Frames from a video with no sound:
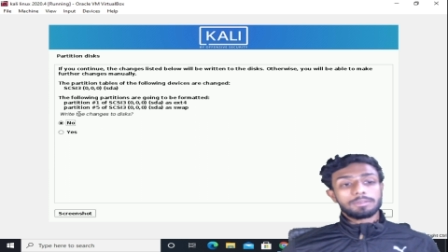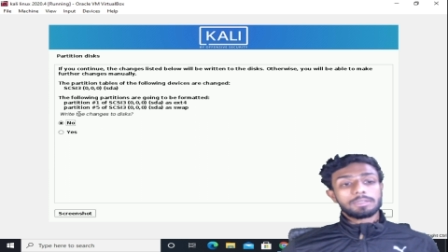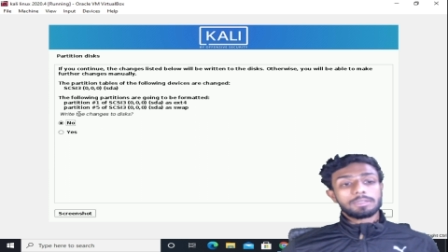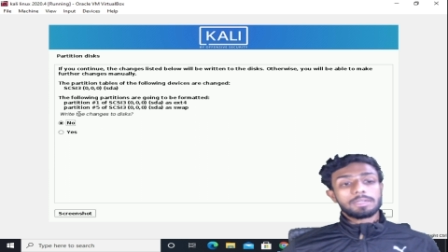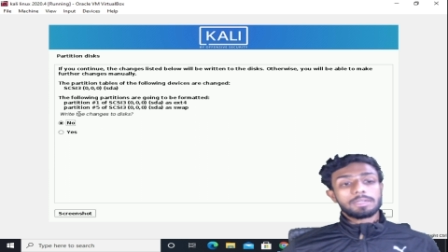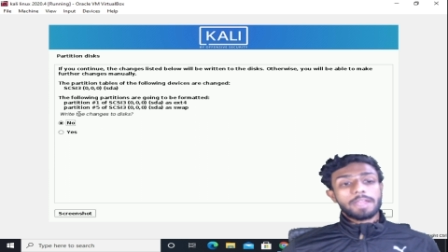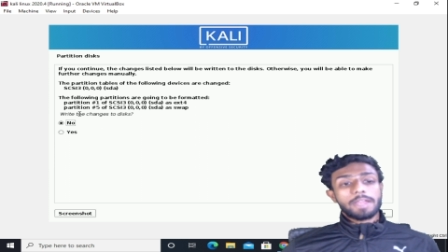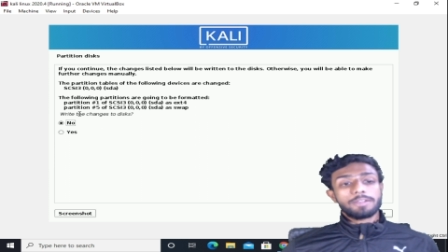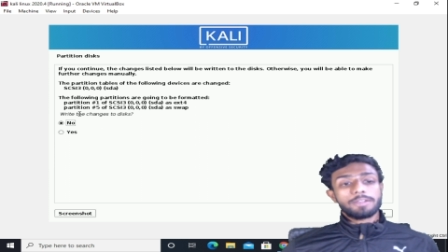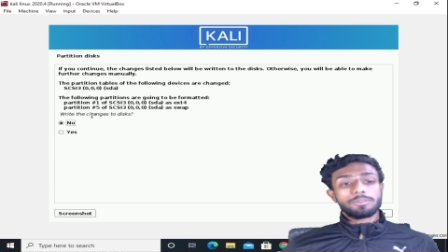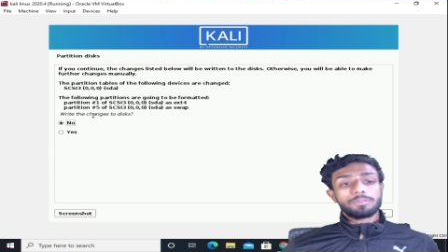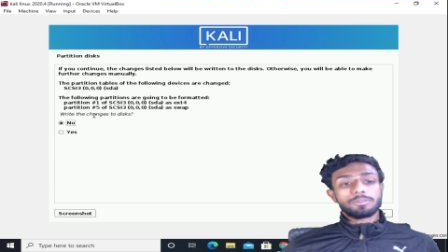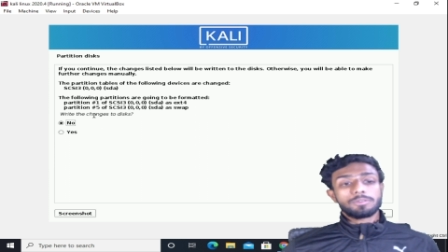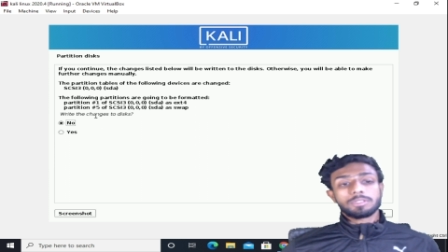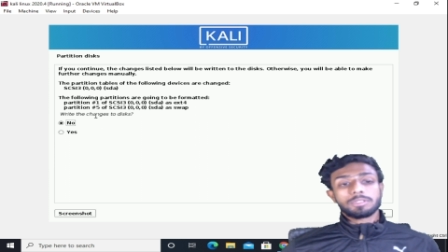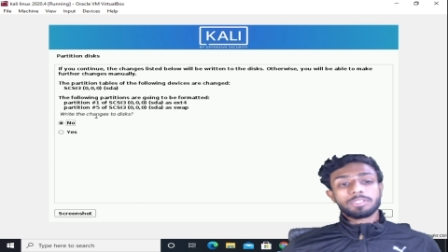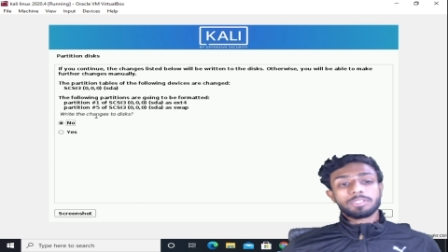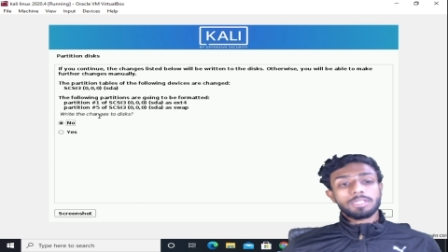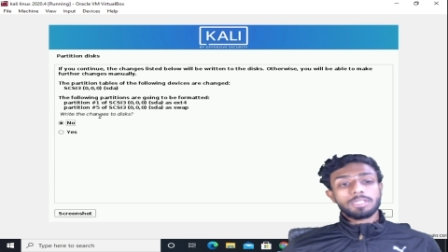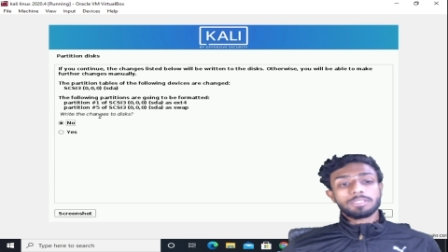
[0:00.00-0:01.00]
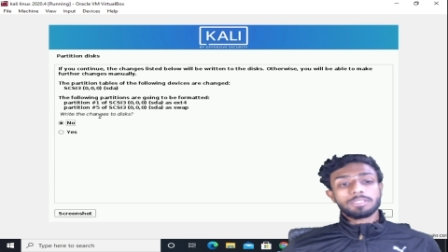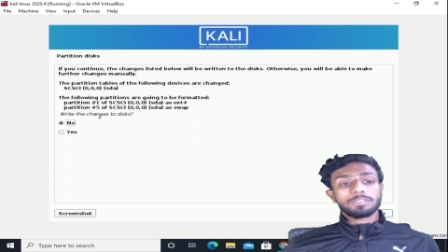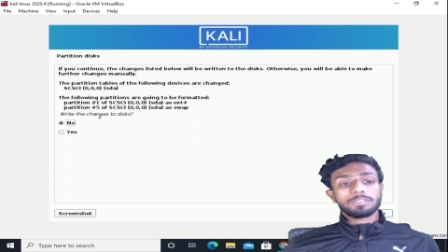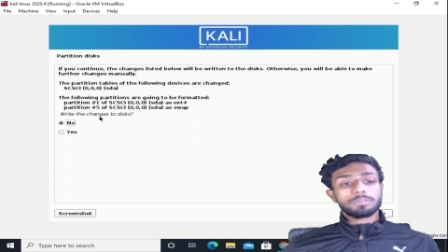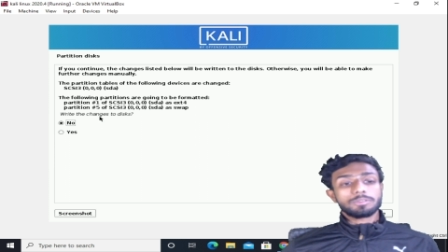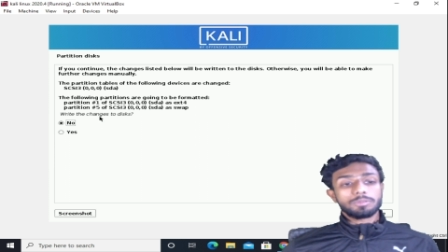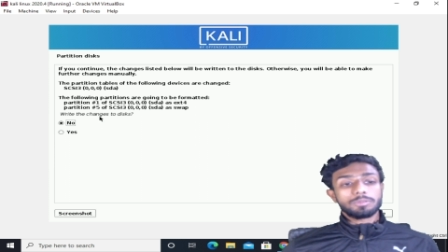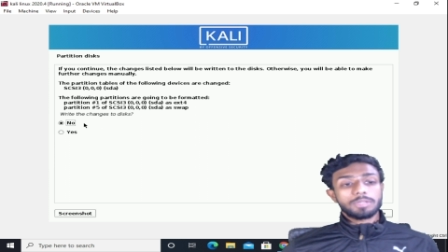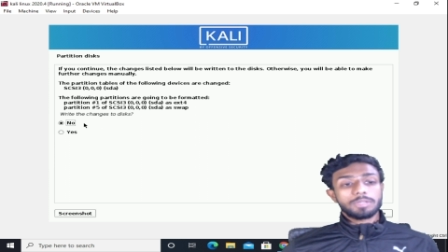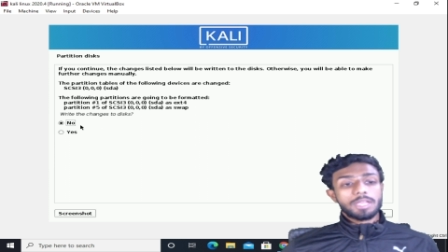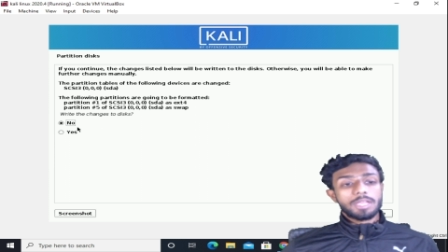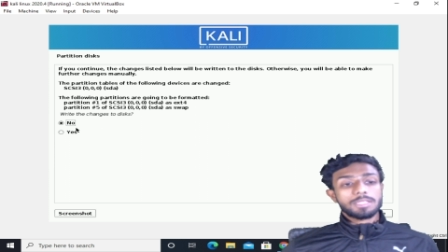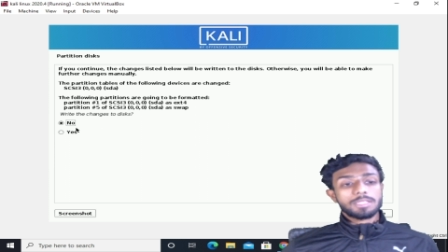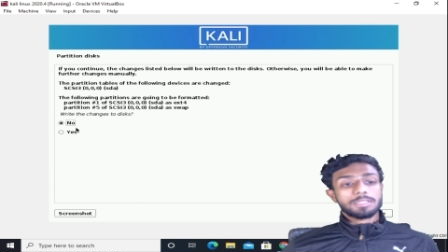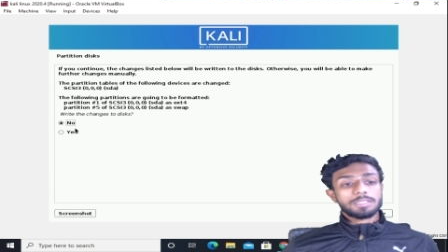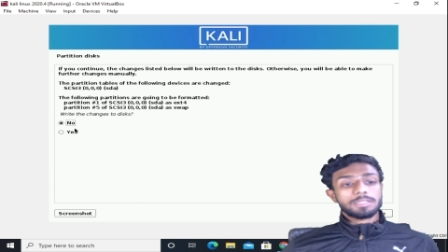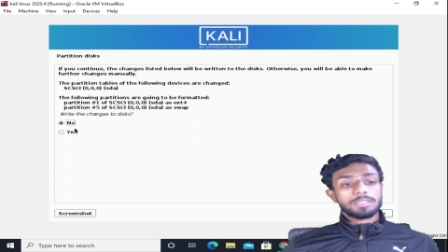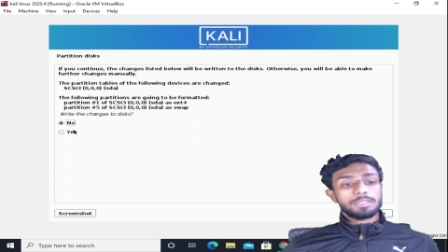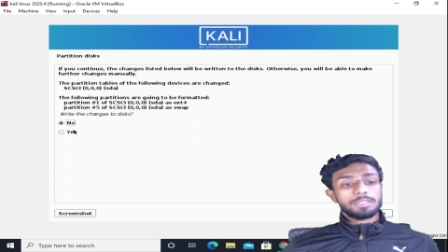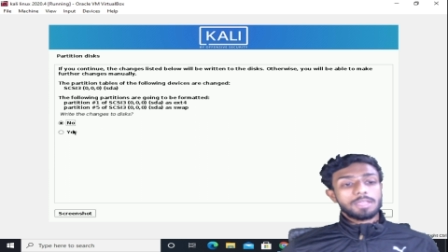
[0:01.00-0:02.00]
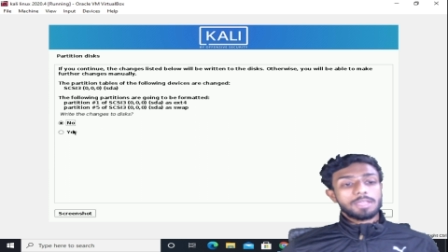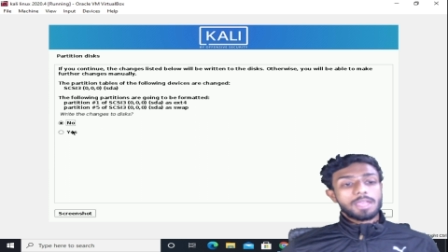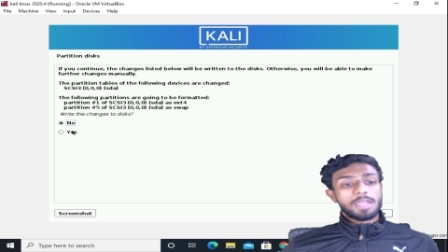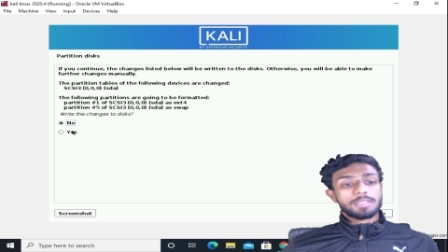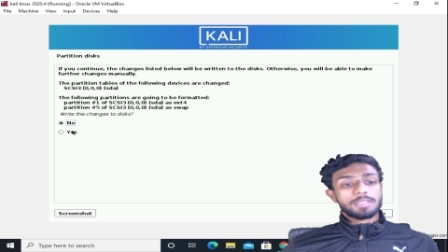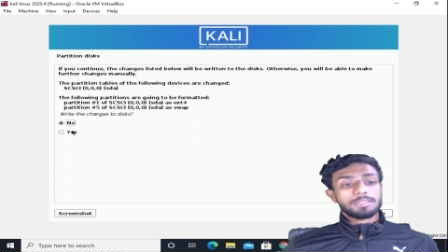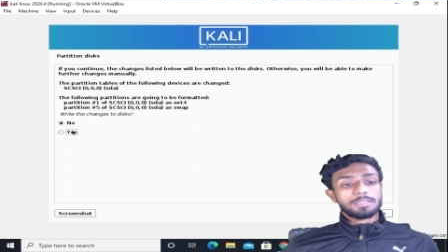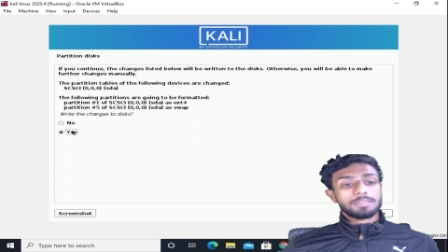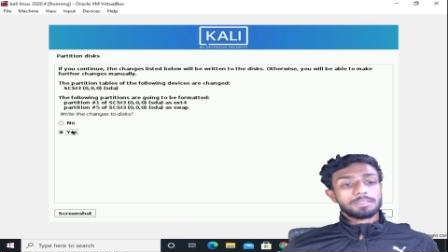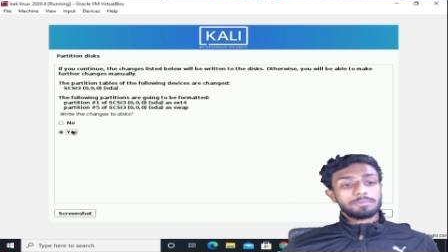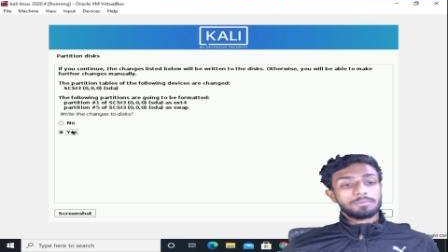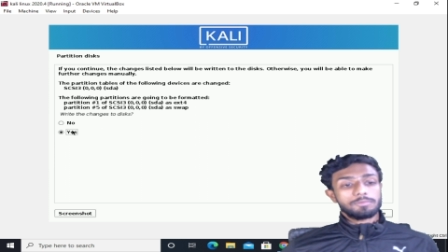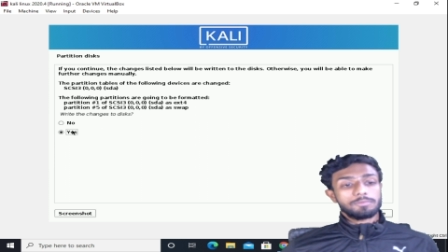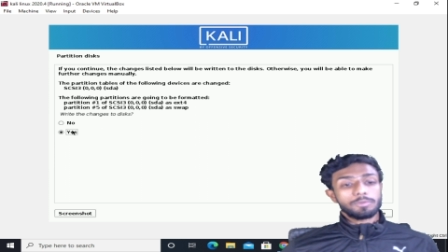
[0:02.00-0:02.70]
write changes to disk yes